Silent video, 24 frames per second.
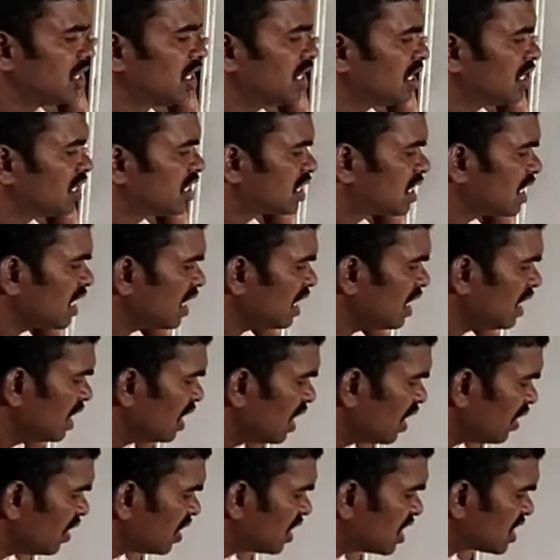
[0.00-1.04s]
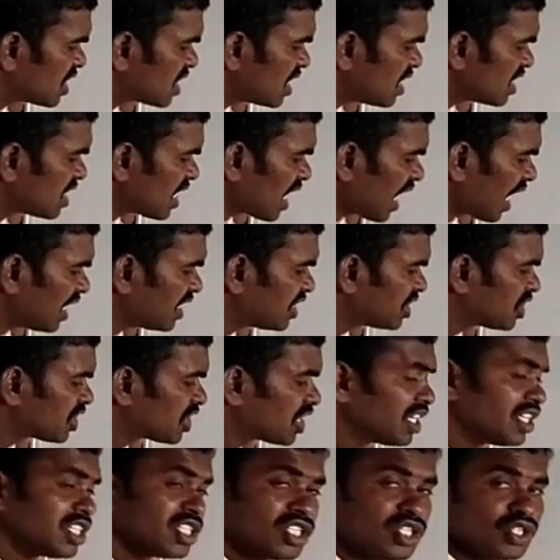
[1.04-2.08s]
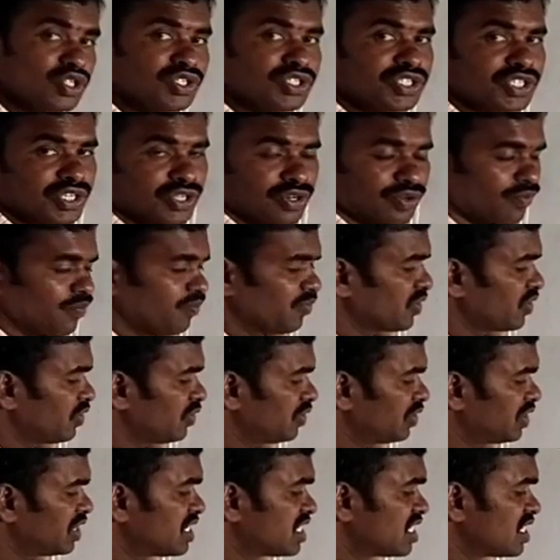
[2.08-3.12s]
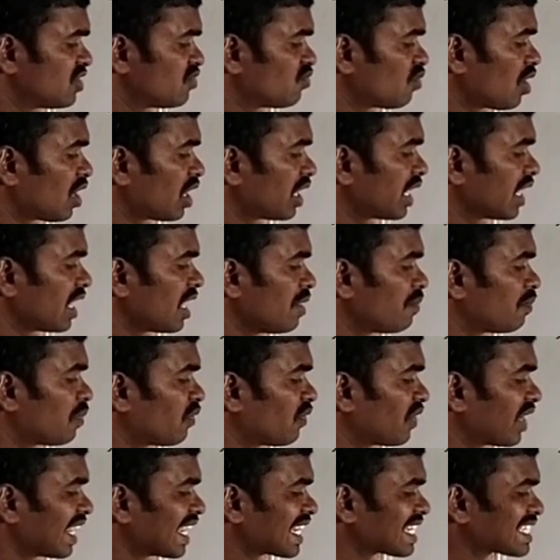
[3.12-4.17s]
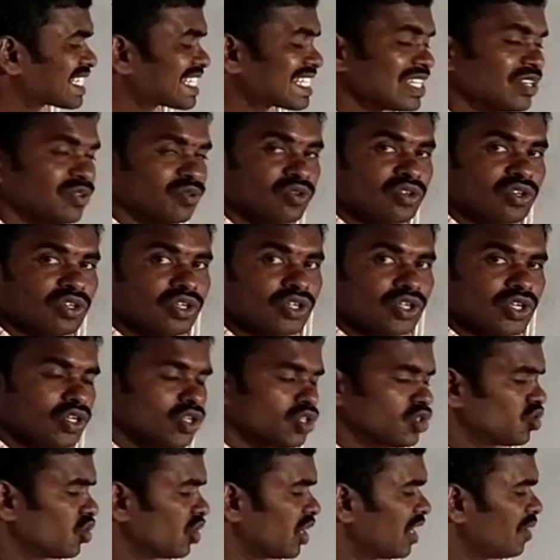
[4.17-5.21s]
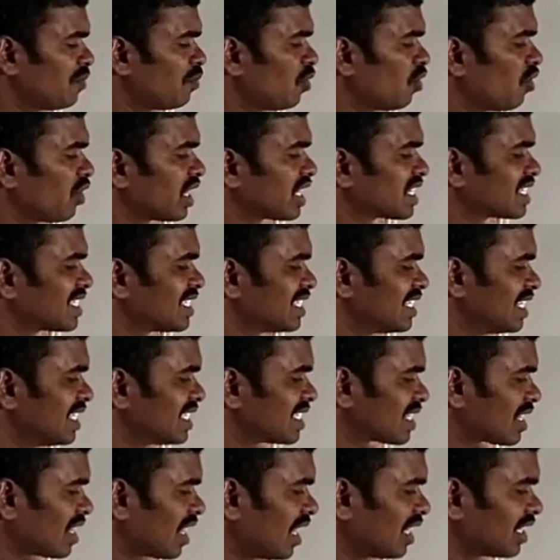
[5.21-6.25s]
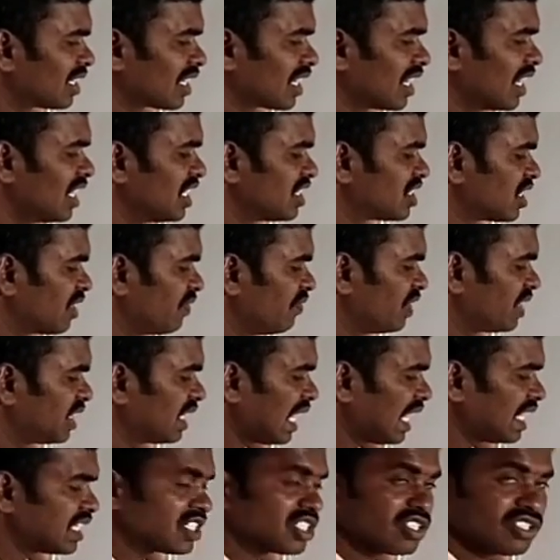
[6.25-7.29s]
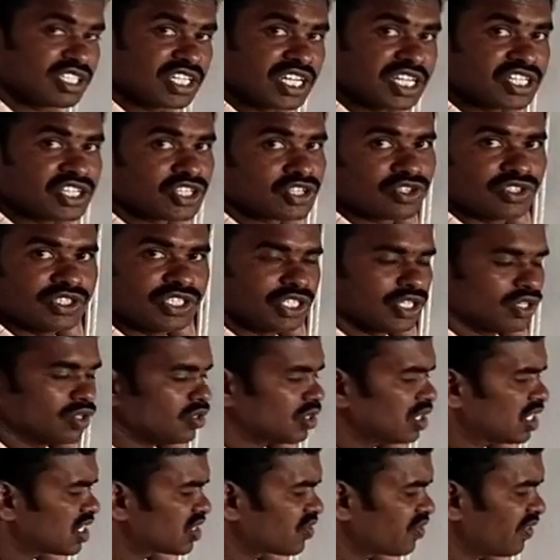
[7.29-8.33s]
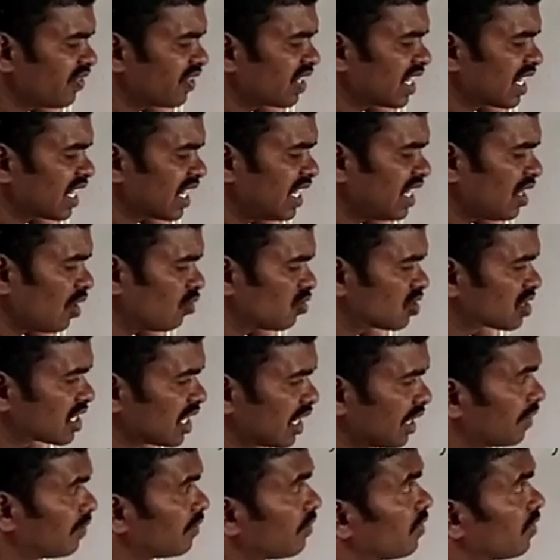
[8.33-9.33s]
See, this is h tends to 0. This is what a power x. So a power x is not relation with h tends to 0. That's why we can write outside.